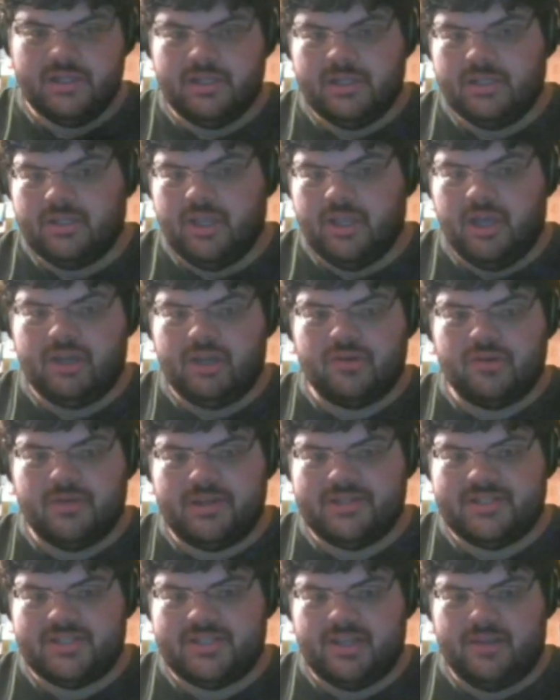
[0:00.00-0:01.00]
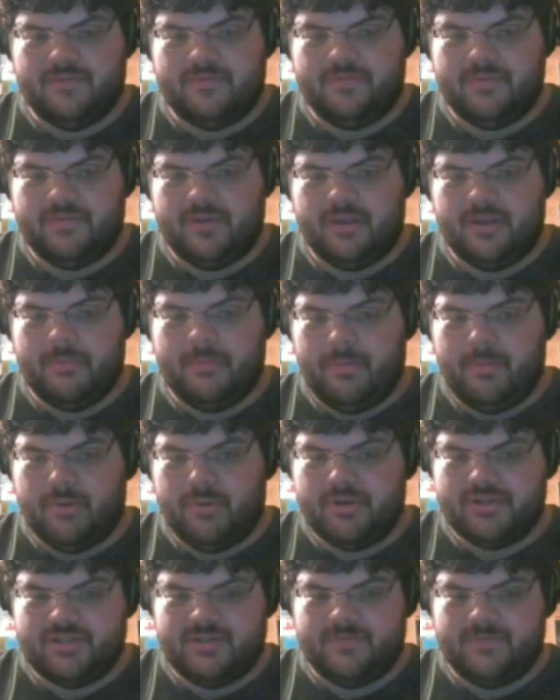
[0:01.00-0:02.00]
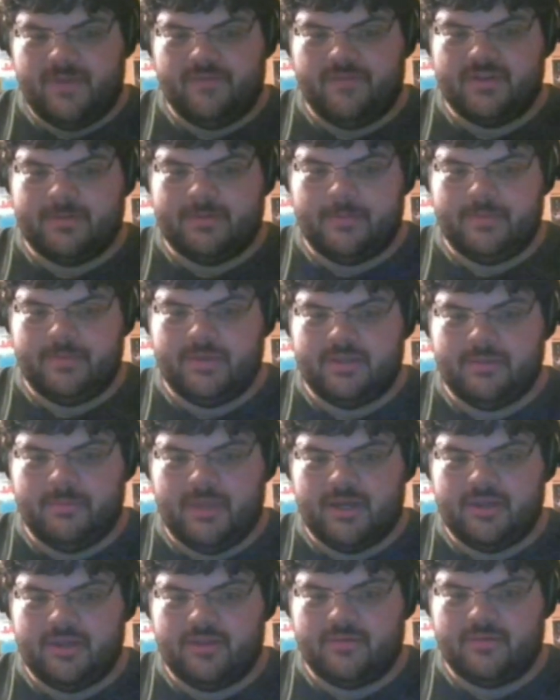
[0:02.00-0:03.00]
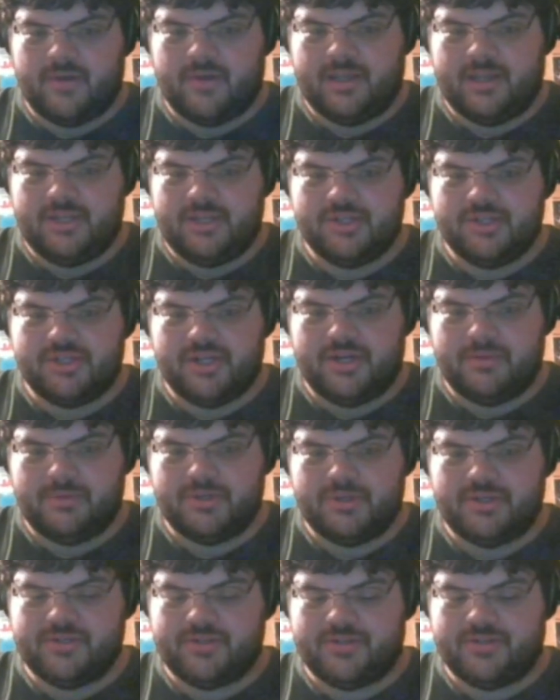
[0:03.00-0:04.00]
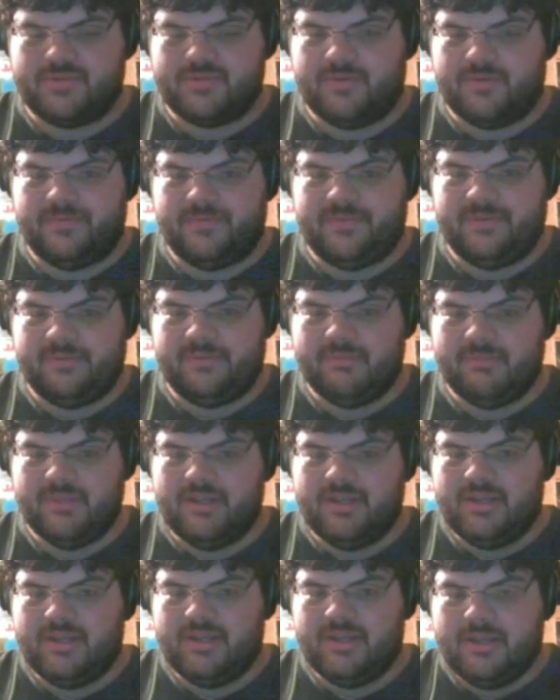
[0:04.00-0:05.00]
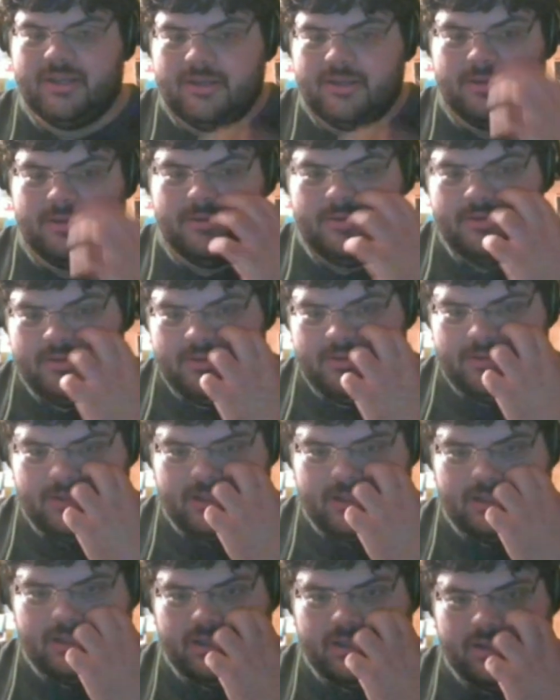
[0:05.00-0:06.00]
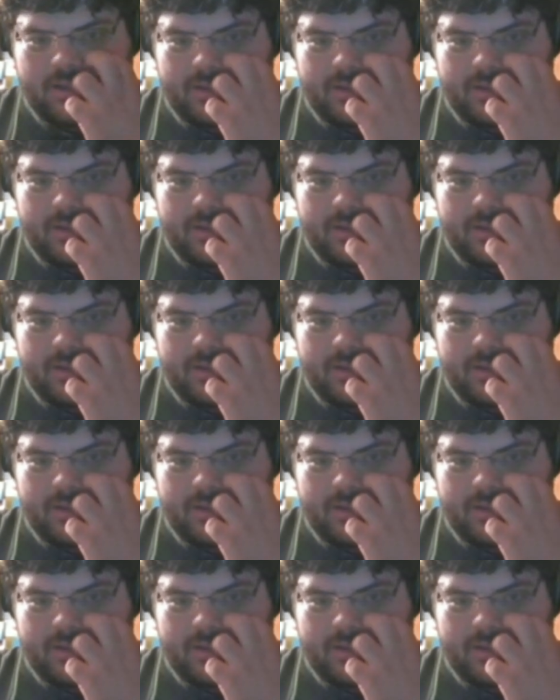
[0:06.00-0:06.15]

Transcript: a lot of great stuff. My personal favorite is probably The Man in the Rocking Chair, which is a short film. Uh,